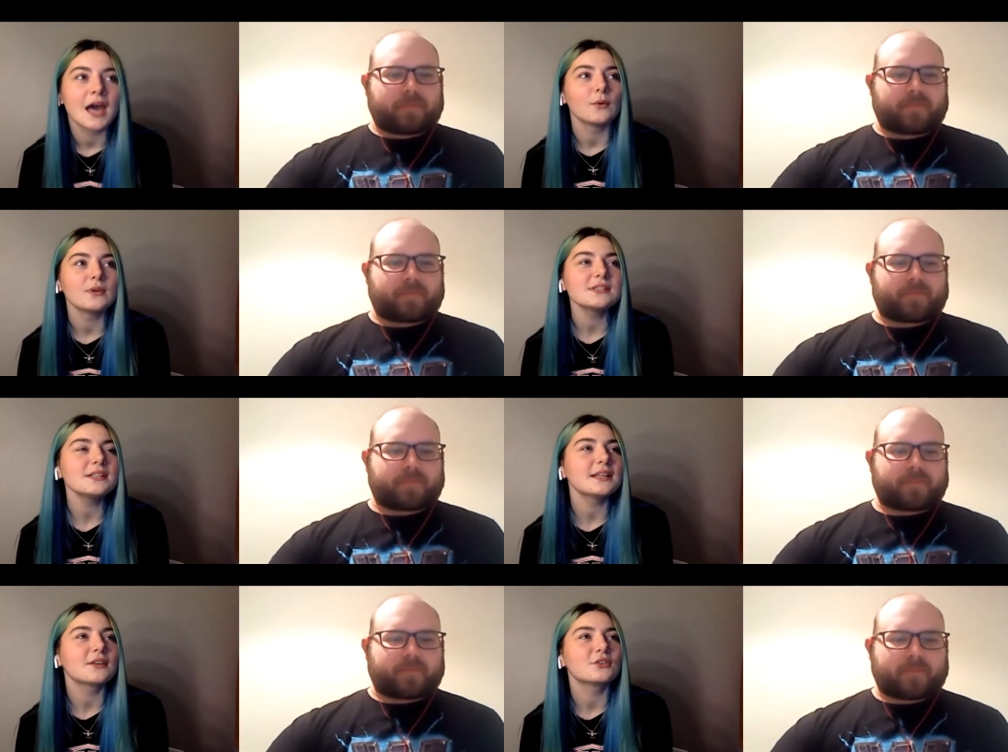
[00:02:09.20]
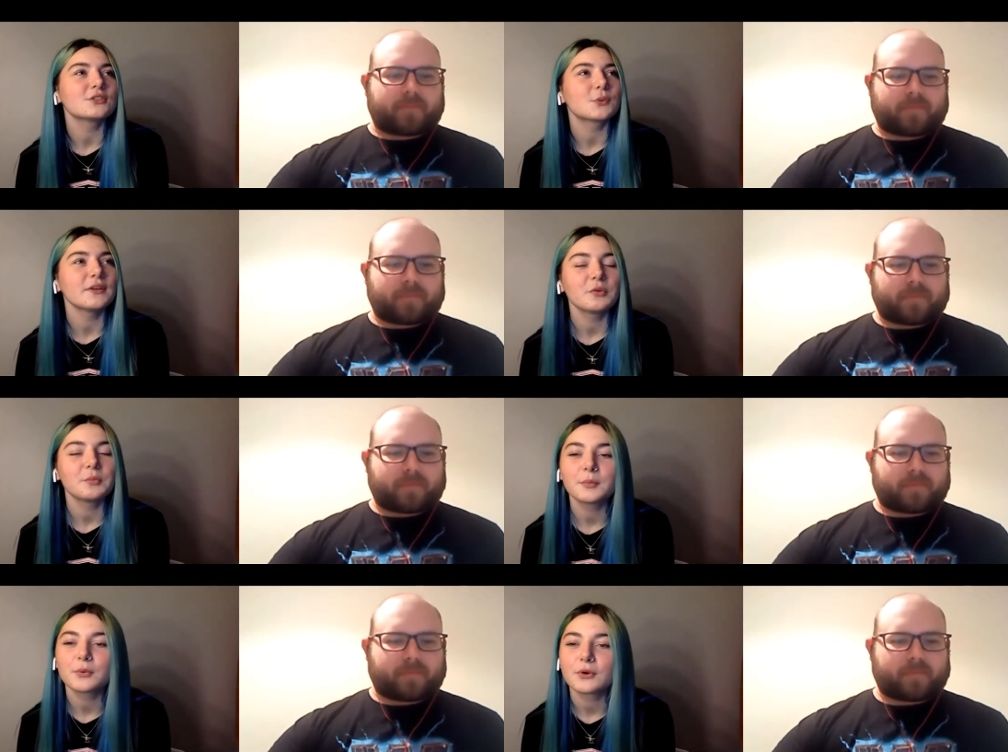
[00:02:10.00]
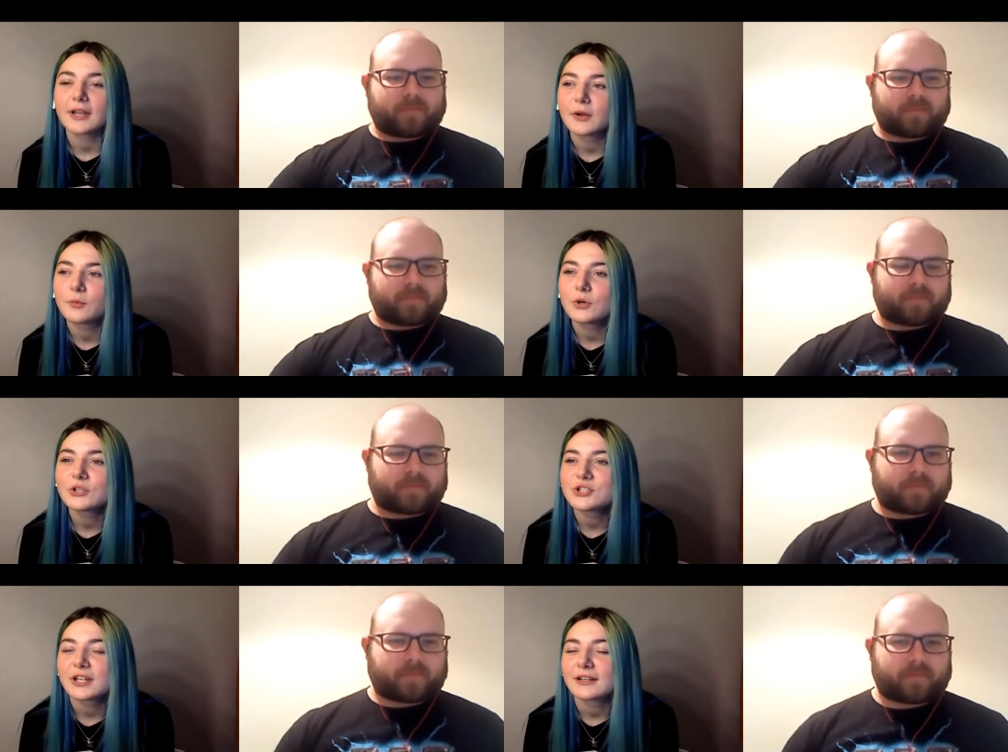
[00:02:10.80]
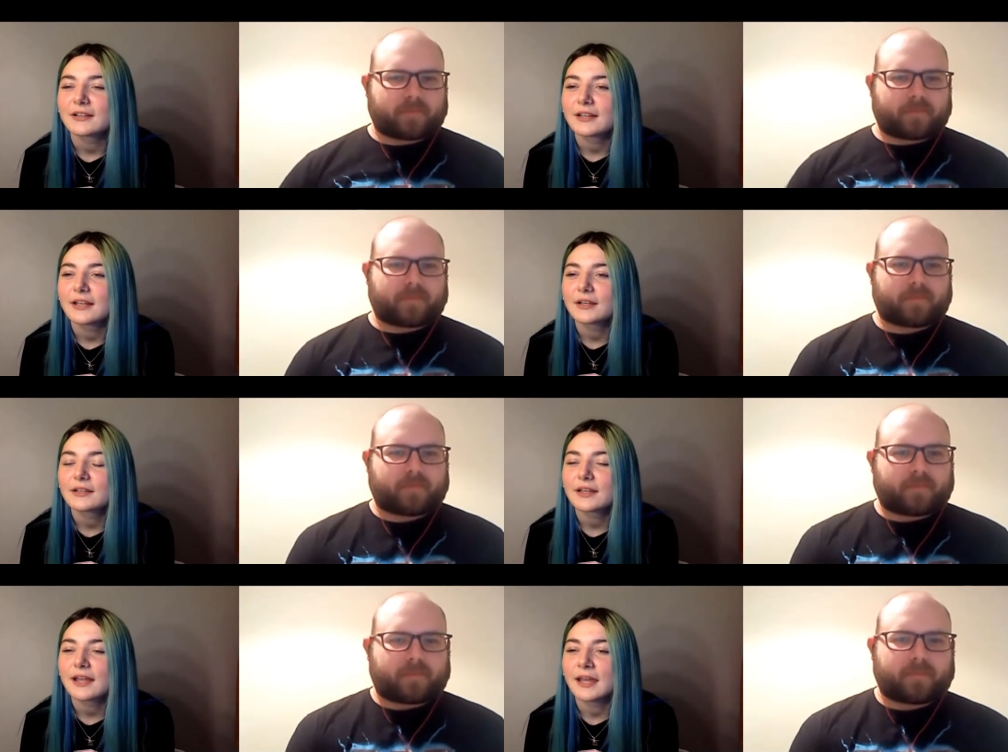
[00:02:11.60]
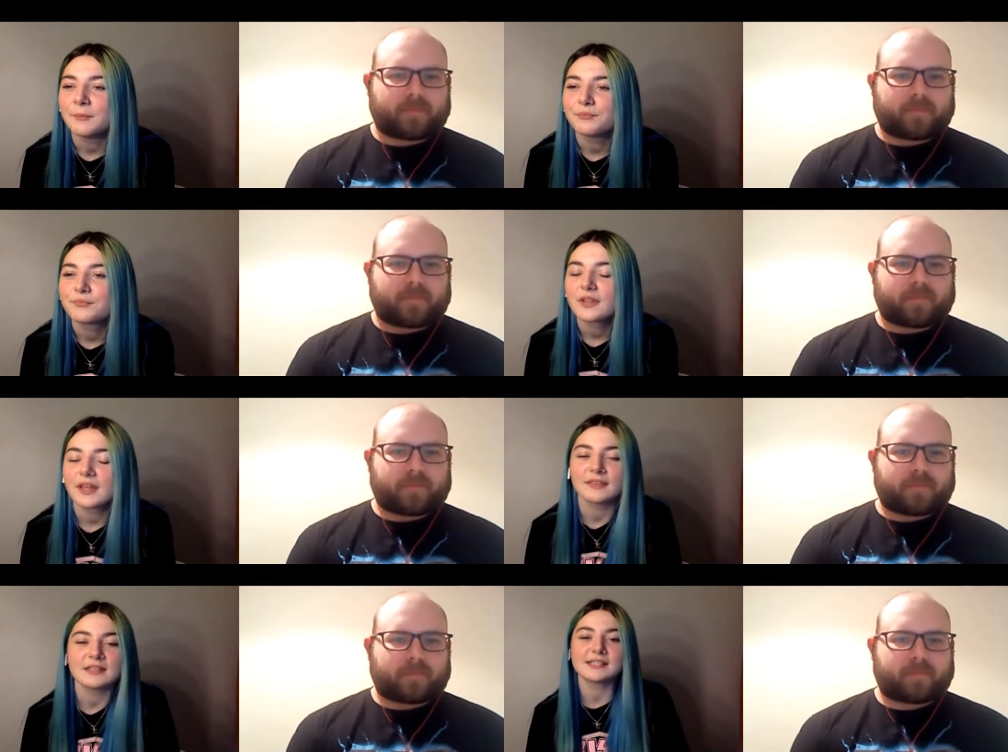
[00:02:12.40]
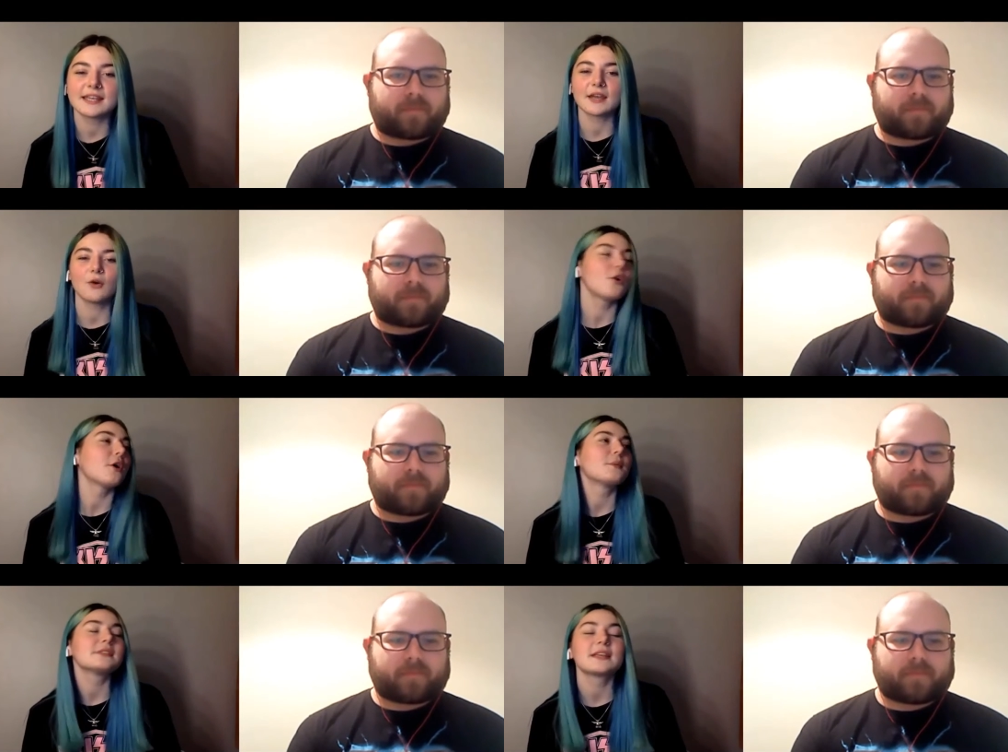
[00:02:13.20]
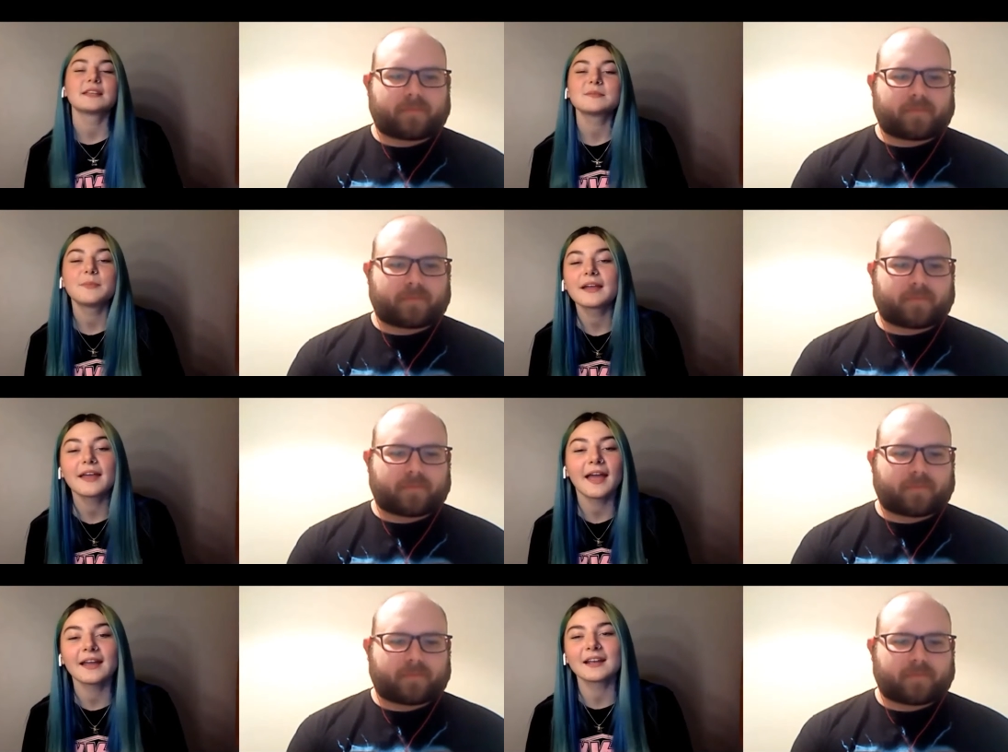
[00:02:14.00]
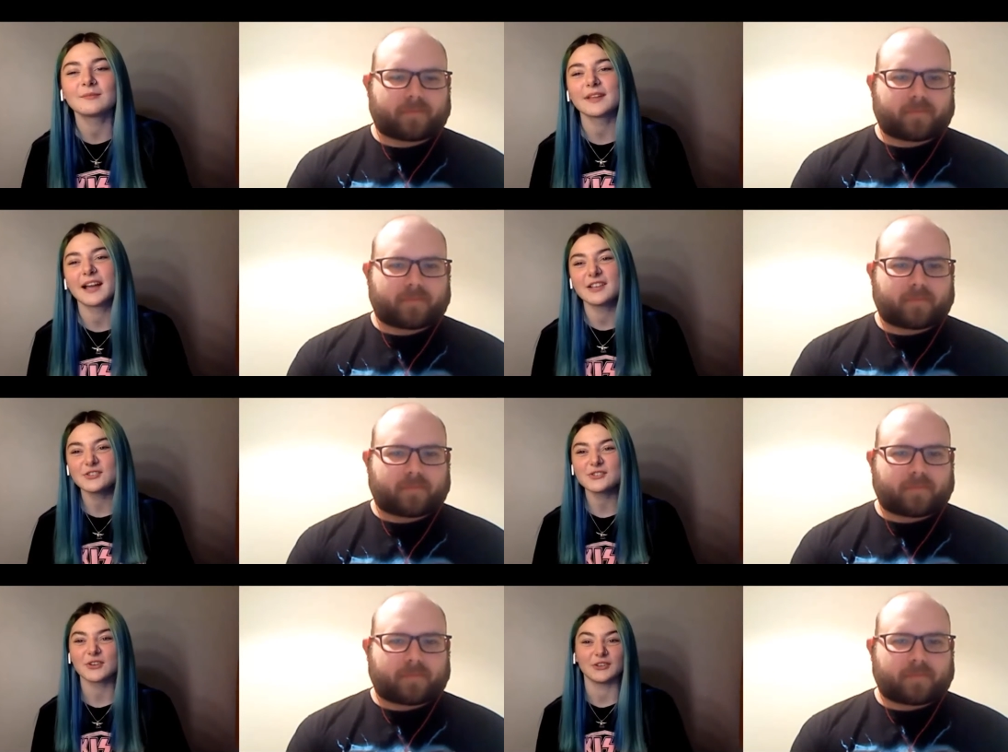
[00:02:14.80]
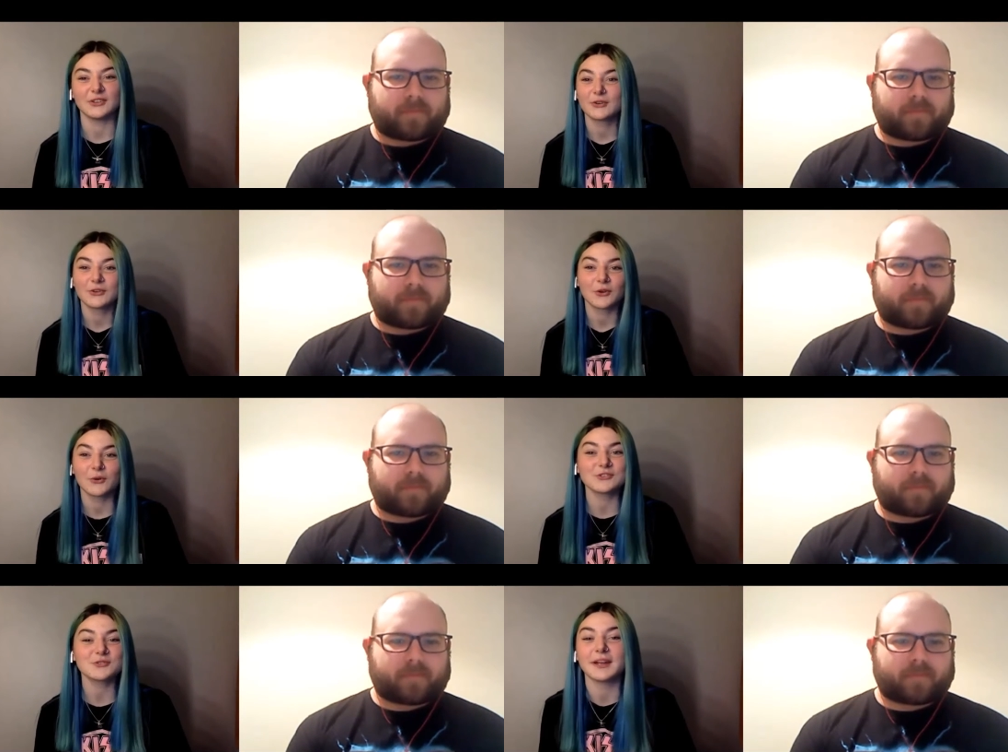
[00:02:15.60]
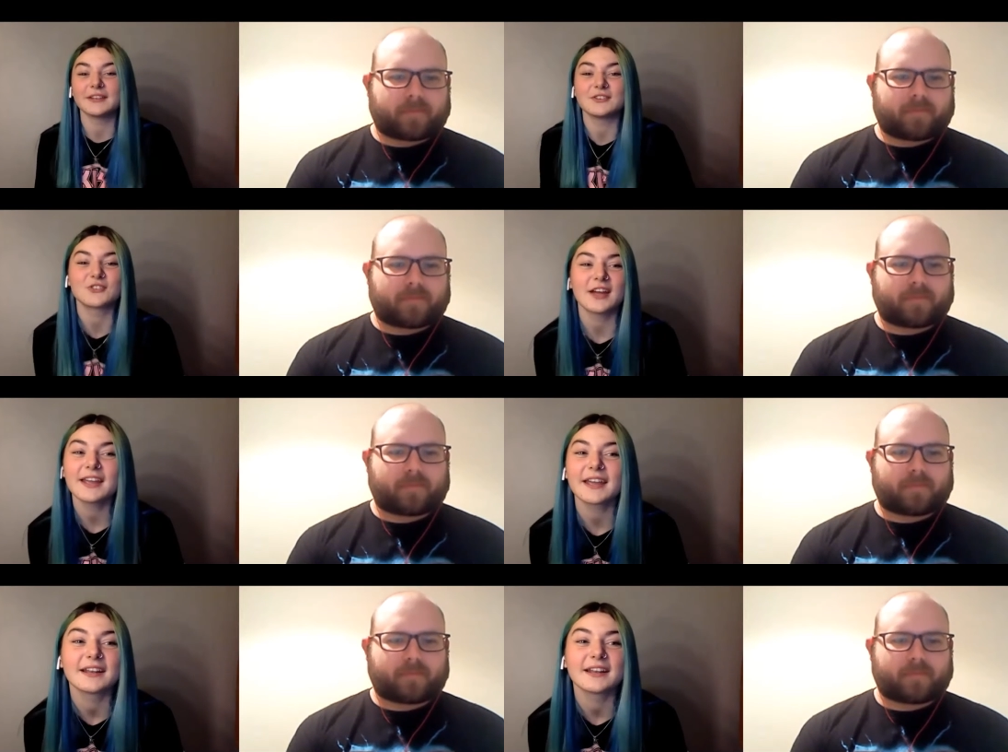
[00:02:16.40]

Speaker 1: I wasn't like, because quite a few people were like watching, like, and they say, oh, it was like this big thing, and I'm like, I just thought it looked cool, I just wanted to try it.